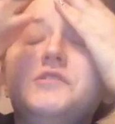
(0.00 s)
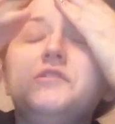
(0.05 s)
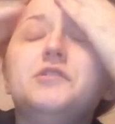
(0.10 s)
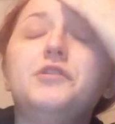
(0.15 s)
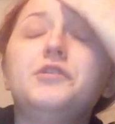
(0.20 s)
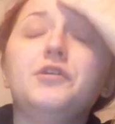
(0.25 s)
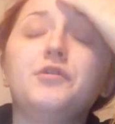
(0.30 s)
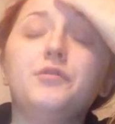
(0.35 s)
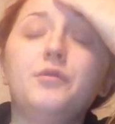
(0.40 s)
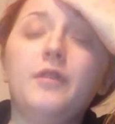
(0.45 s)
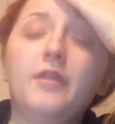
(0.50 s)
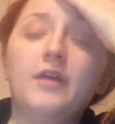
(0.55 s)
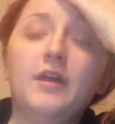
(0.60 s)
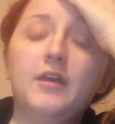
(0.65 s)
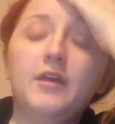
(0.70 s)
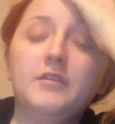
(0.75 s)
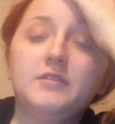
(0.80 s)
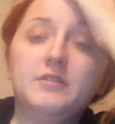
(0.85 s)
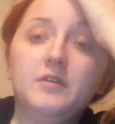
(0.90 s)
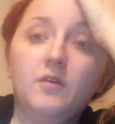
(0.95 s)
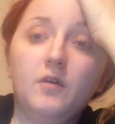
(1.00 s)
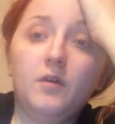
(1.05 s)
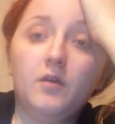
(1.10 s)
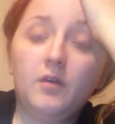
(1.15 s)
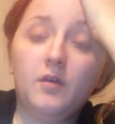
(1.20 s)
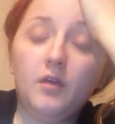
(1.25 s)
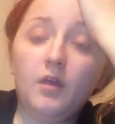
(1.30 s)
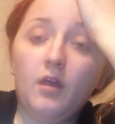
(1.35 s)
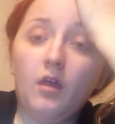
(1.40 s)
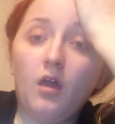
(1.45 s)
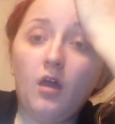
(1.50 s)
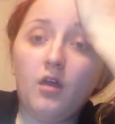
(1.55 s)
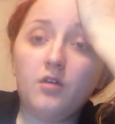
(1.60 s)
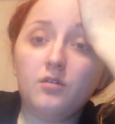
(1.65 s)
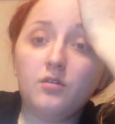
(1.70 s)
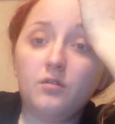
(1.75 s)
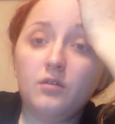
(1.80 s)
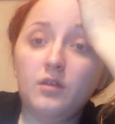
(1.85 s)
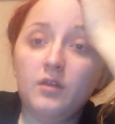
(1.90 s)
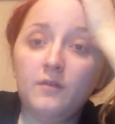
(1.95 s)
to do with it. I
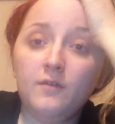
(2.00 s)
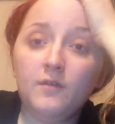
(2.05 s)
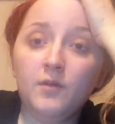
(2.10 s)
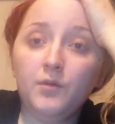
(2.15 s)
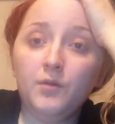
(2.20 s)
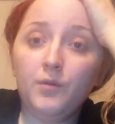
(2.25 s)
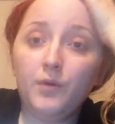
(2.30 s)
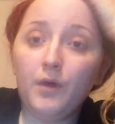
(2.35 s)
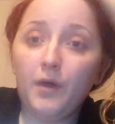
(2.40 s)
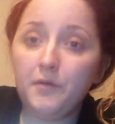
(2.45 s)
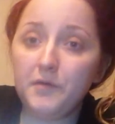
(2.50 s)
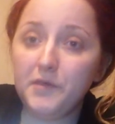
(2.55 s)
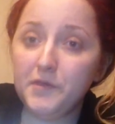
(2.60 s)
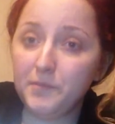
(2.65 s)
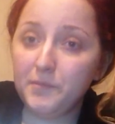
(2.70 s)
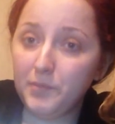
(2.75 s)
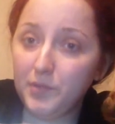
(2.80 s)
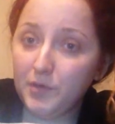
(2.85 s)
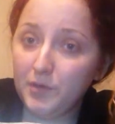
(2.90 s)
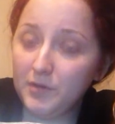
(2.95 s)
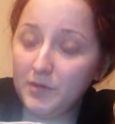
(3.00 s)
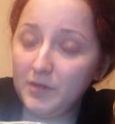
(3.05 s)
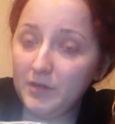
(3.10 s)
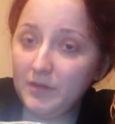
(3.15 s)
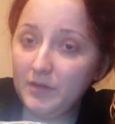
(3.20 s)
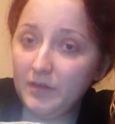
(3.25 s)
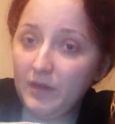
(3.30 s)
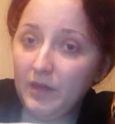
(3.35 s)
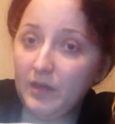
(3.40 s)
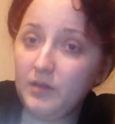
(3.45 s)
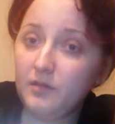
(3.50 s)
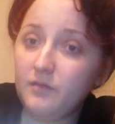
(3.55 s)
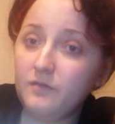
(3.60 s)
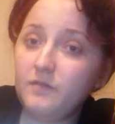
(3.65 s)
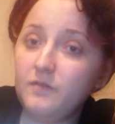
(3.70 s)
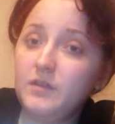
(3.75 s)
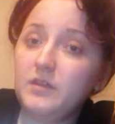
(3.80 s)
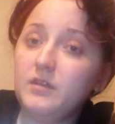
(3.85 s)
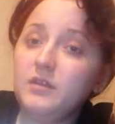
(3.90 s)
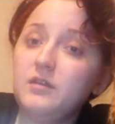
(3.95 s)
don't even know how you put this kind of
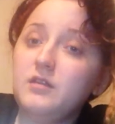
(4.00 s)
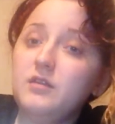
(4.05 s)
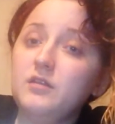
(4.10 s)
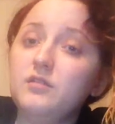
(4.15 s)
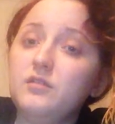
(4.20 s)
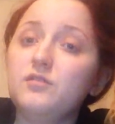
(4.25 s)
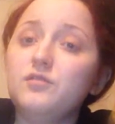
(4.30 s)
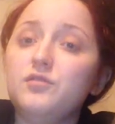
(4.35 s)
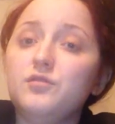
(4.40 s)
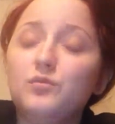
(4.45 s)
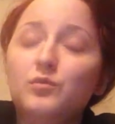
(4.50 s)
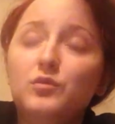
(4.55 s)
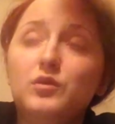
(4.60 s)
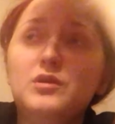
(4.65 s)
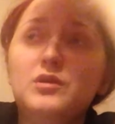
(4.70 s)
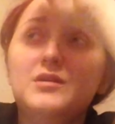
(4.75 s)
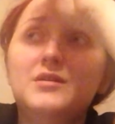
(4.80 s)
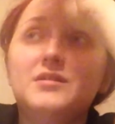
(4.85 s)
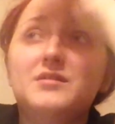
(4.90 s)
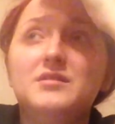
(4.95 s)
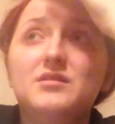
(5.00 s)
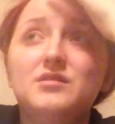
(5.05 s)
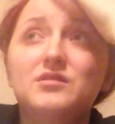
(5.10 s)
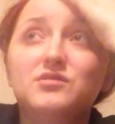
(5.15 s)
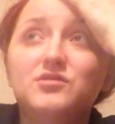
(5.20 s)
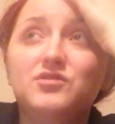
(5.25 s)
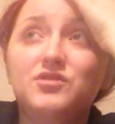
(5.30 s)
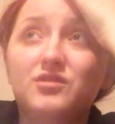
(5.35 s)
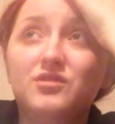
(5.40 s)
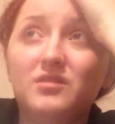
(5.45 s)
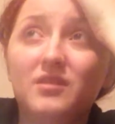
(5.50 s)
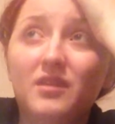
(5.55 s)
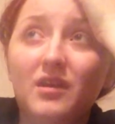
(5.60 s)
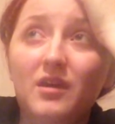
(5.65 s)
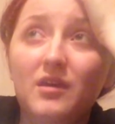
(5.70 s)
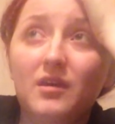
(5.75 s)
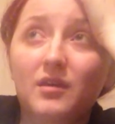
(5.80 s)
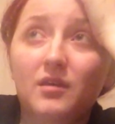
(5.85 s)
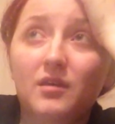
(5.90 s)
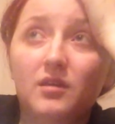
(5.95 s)
feeling into words. It's just
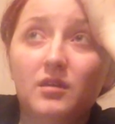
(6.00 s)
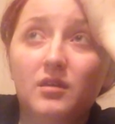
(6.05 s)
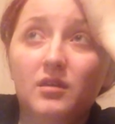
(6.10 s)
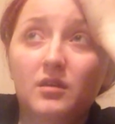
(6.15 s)
like,